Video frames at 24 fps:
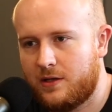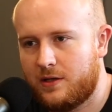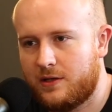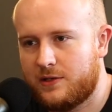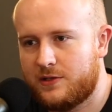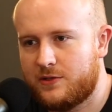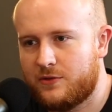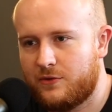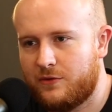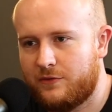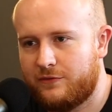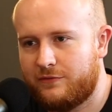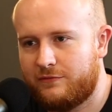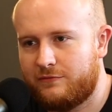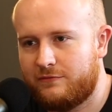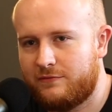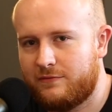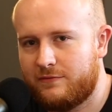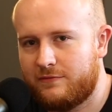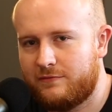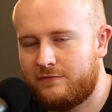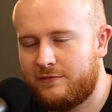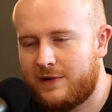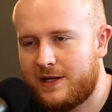Like sort of
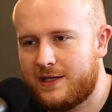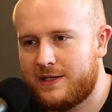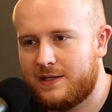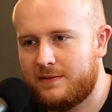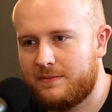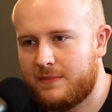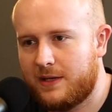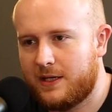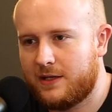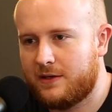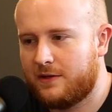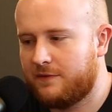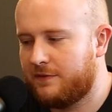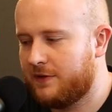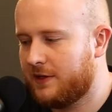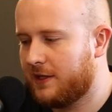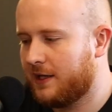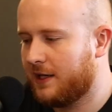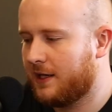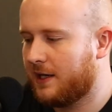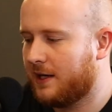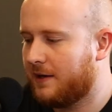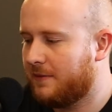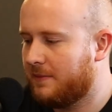ready meal. If you
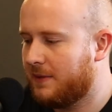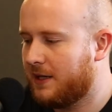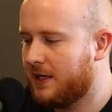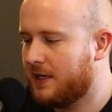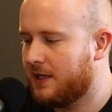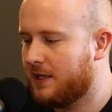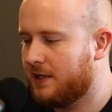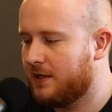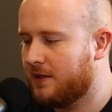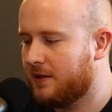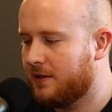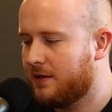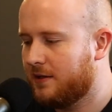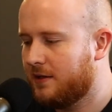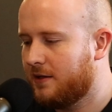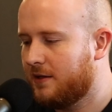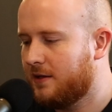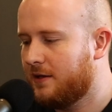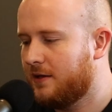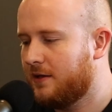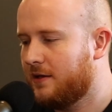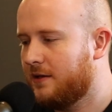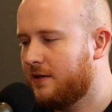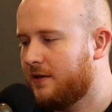think how many
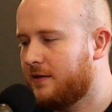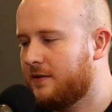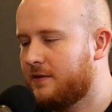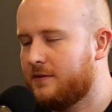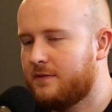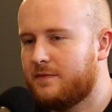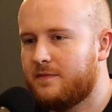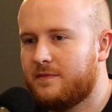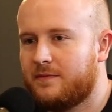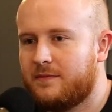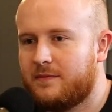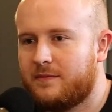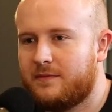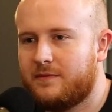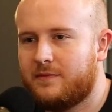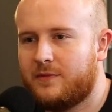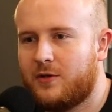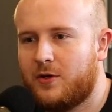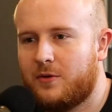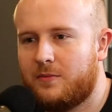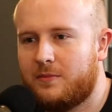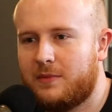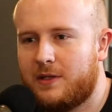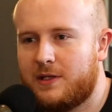
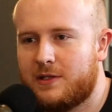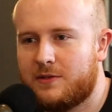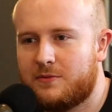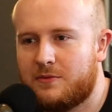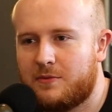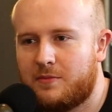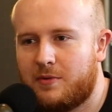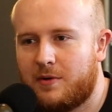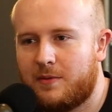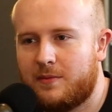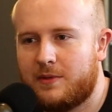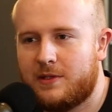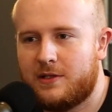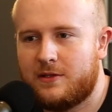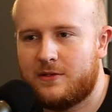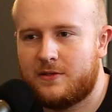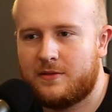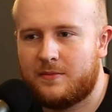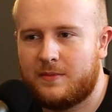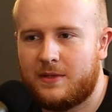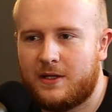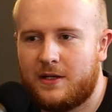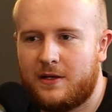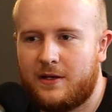companies would probably do
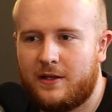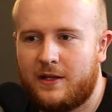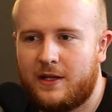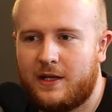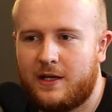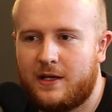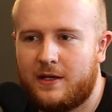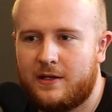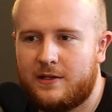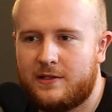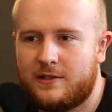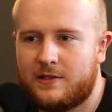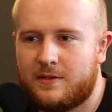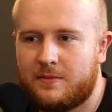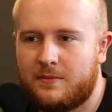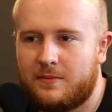something like that,